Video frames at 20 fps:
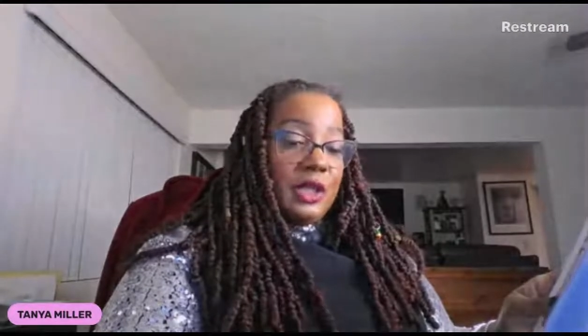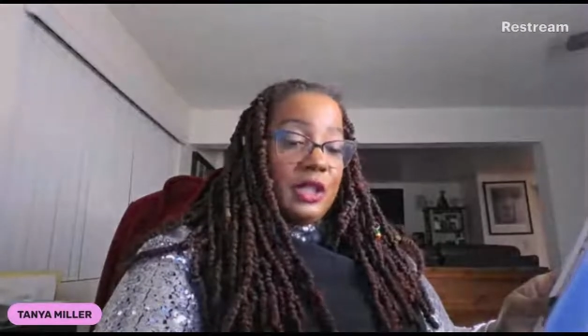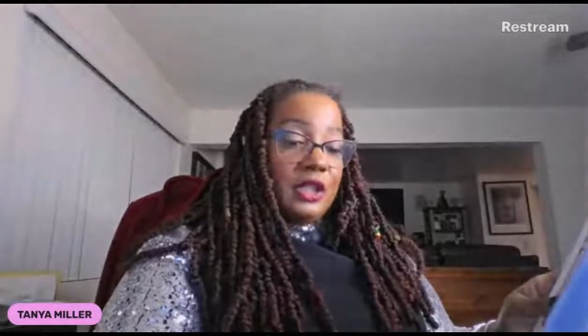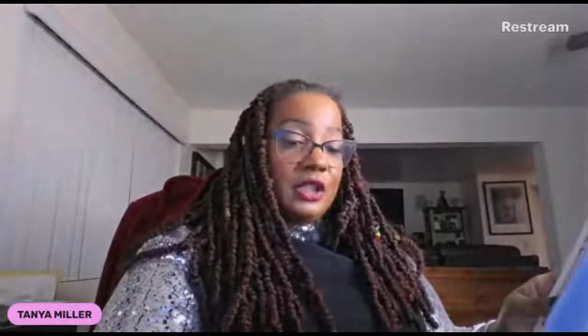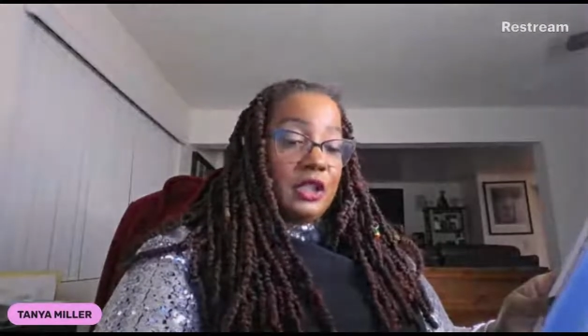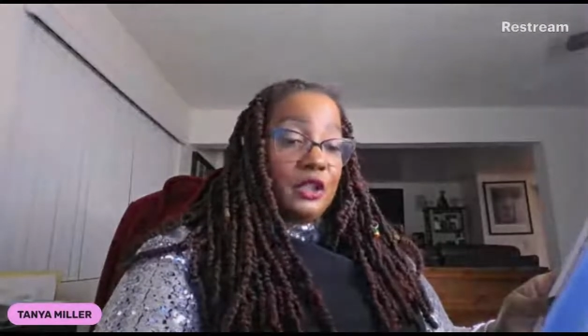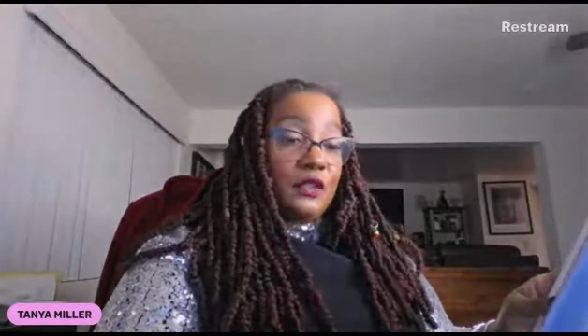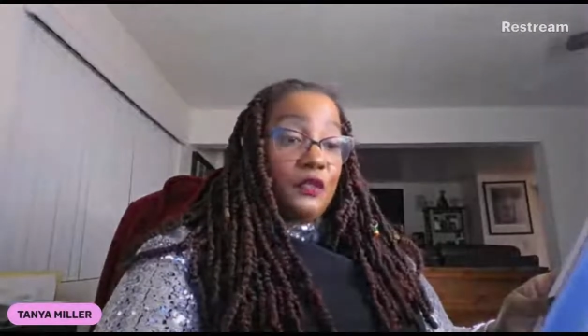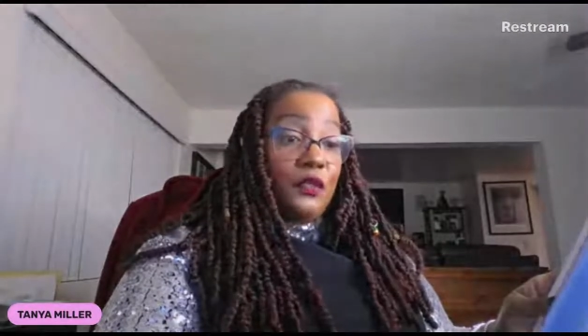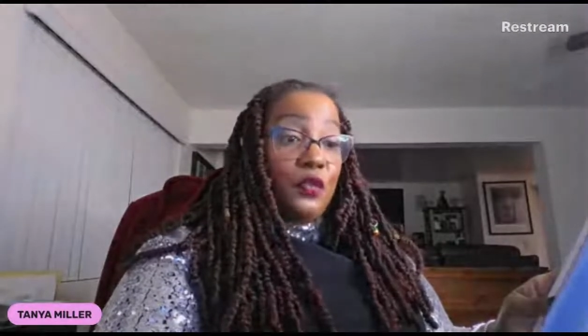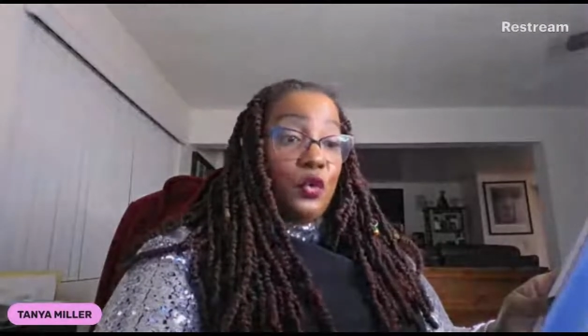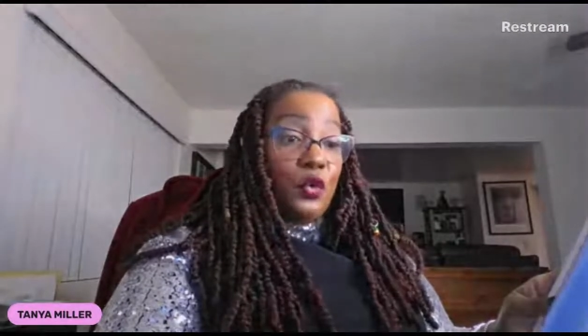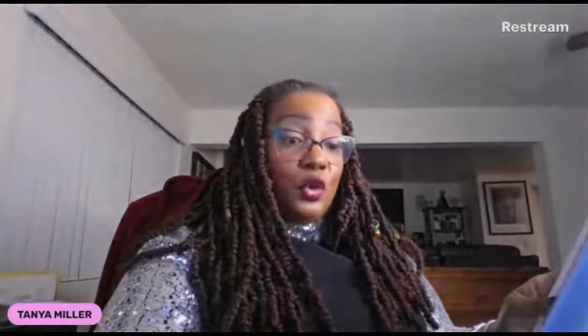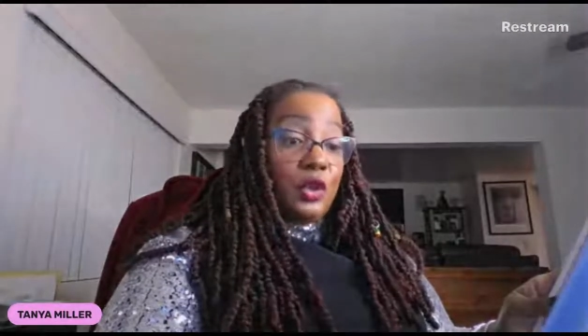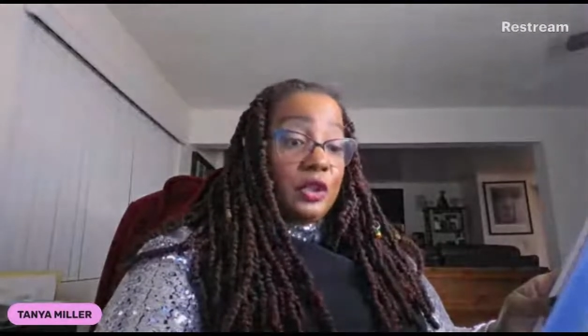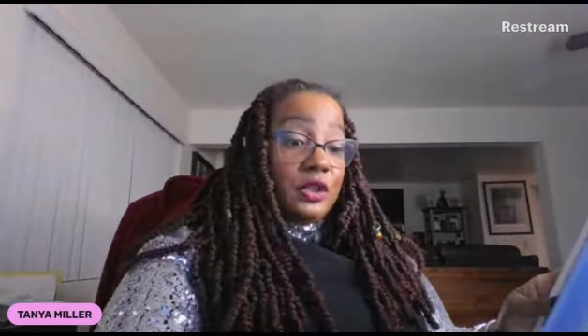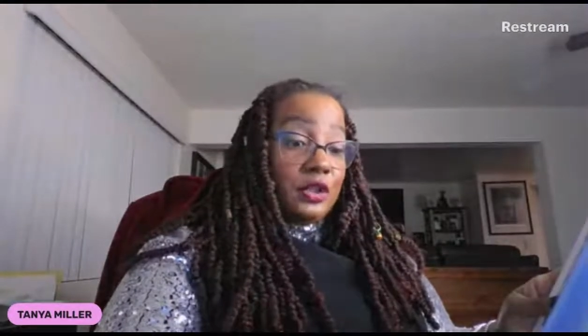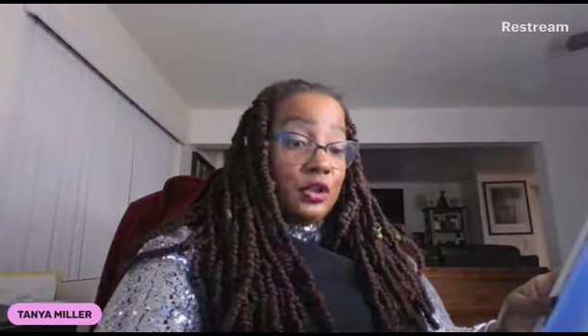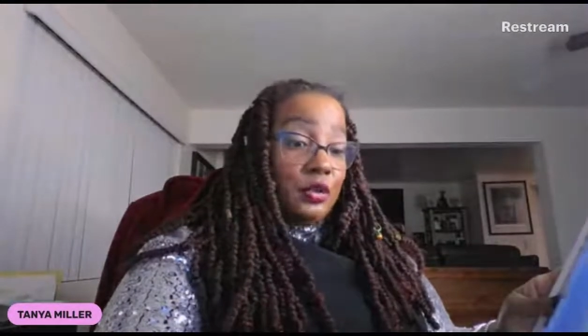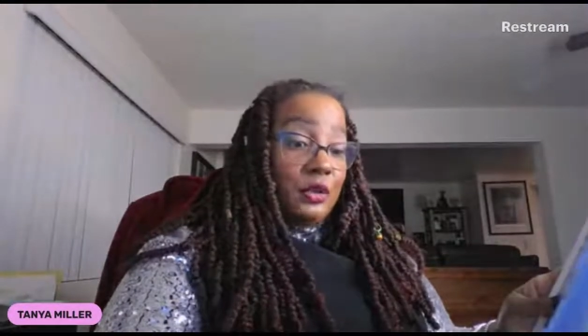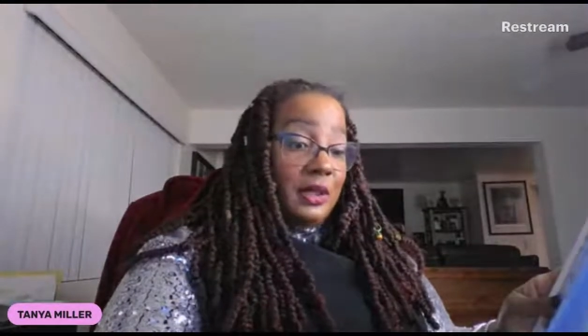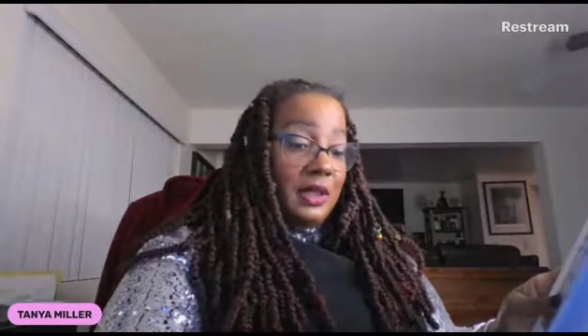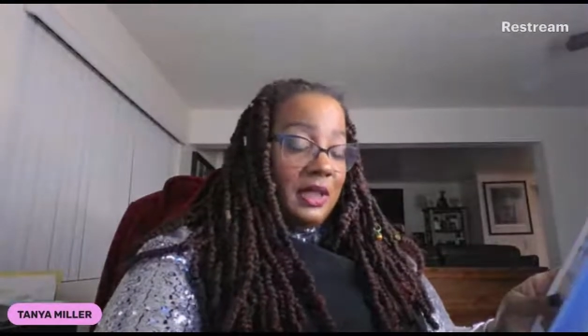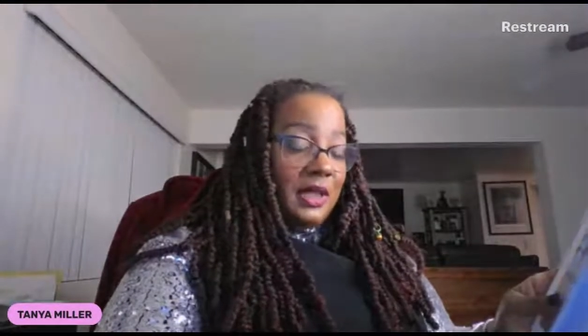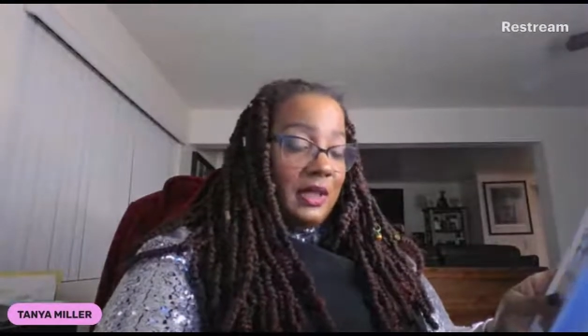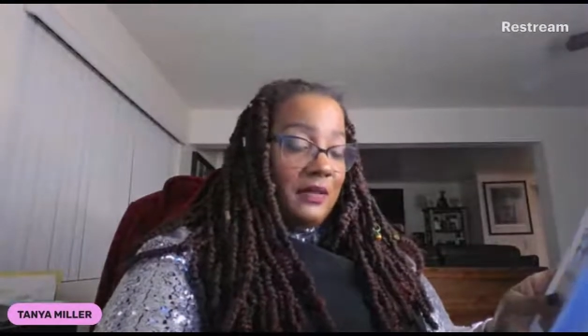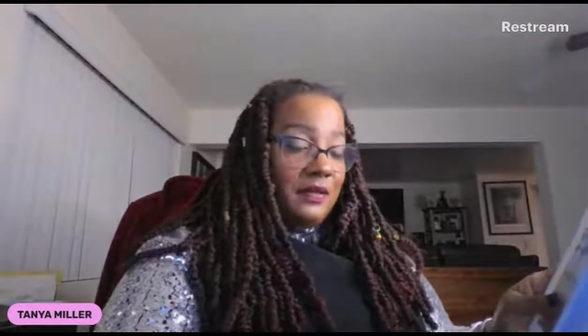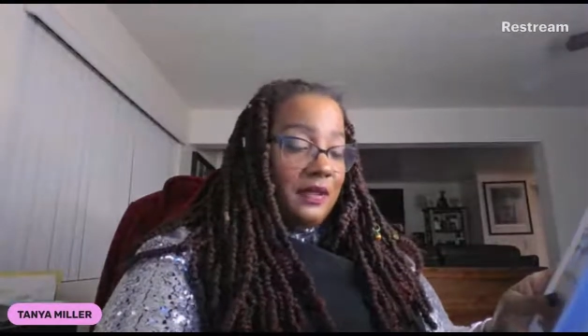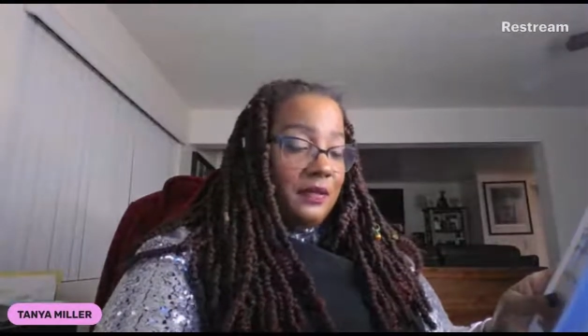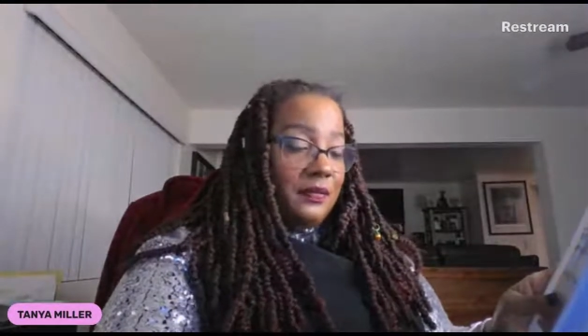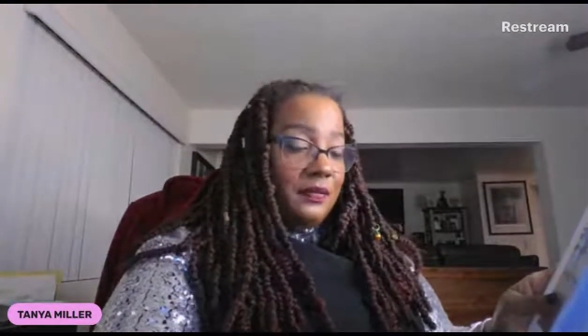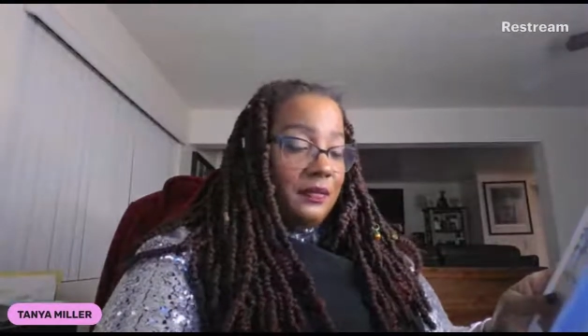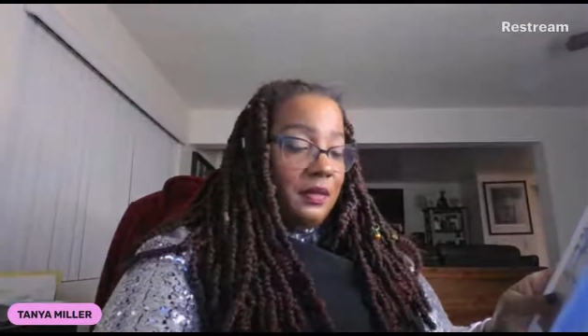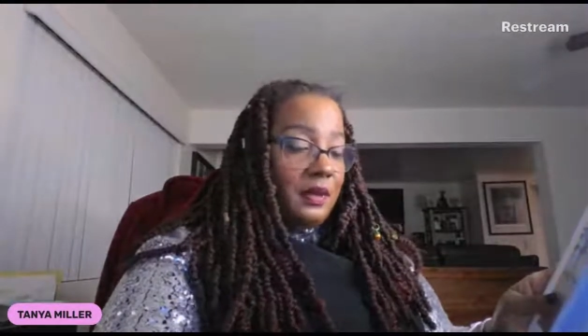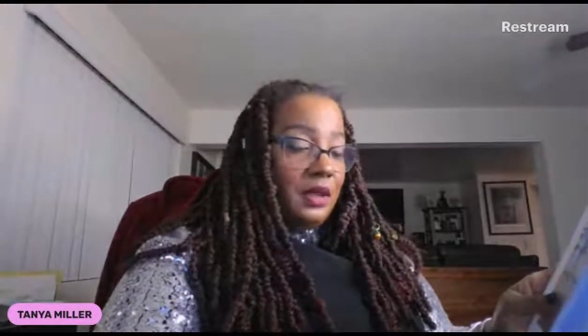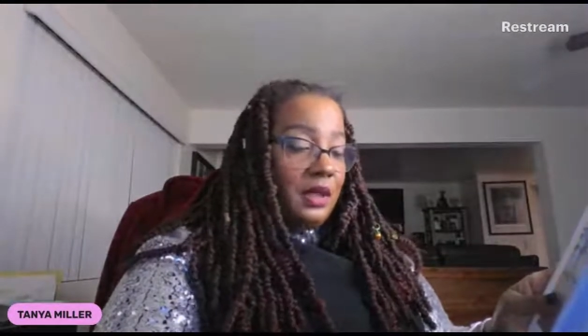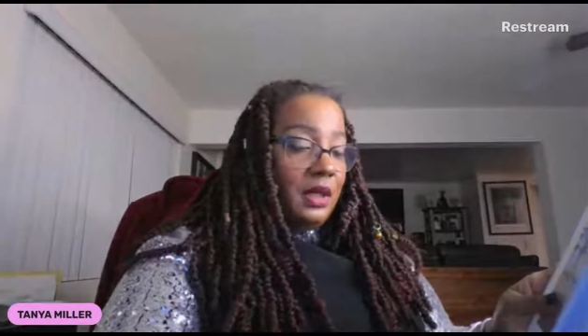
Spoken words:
ages 4 to 11.